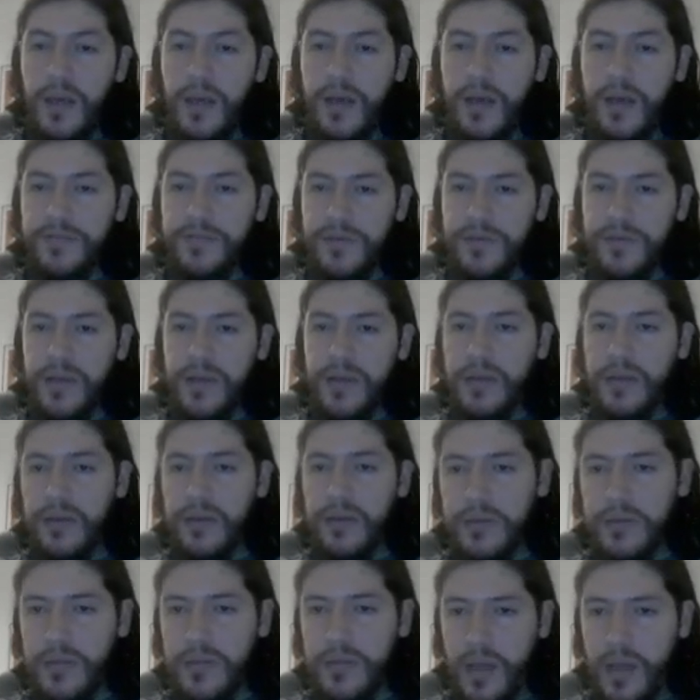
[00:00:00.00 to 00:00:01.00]
After I
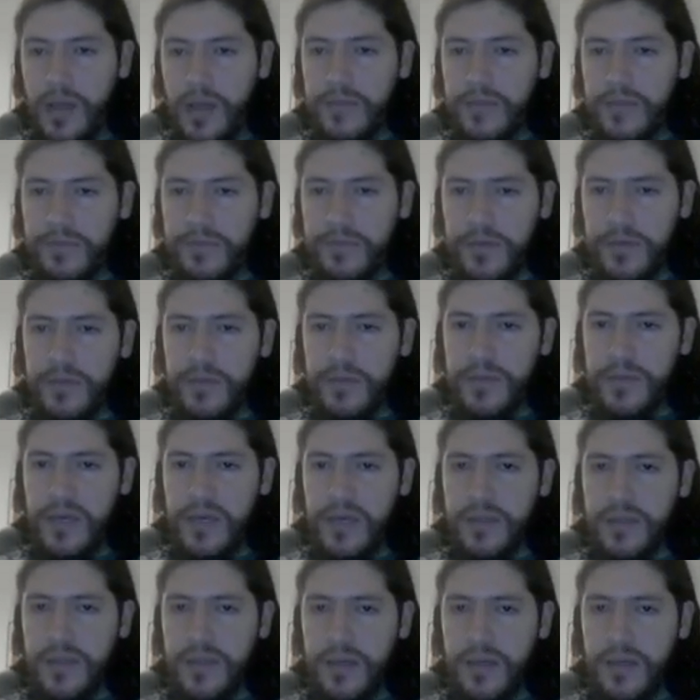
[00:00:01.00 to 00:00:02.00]
got that
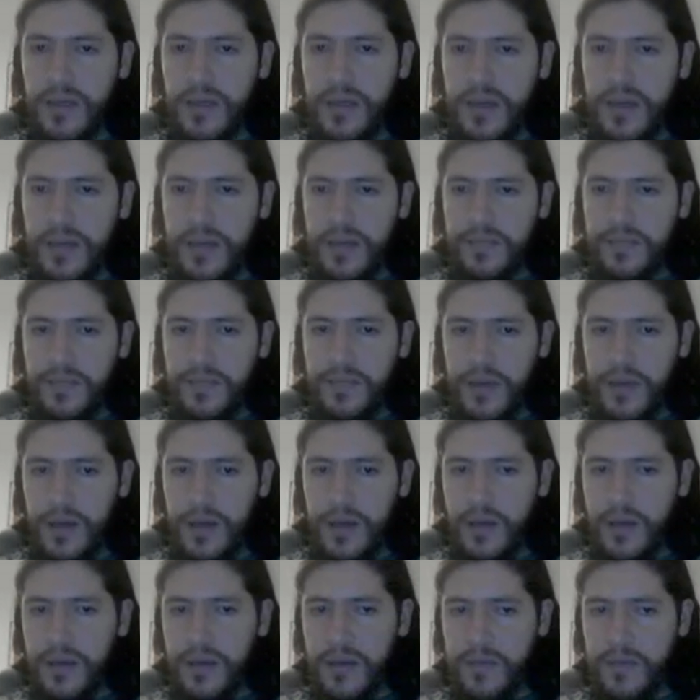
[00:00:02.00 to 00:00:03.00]
feedback,
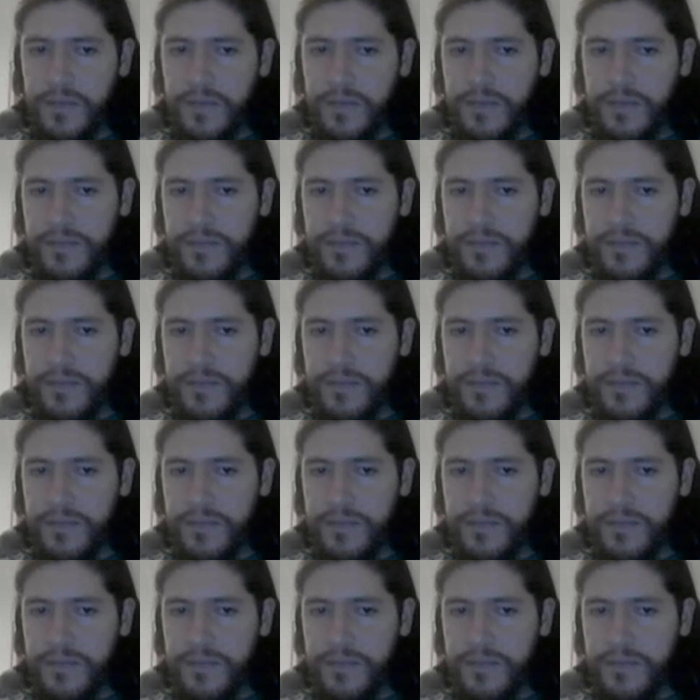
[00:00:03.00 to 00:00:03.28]
I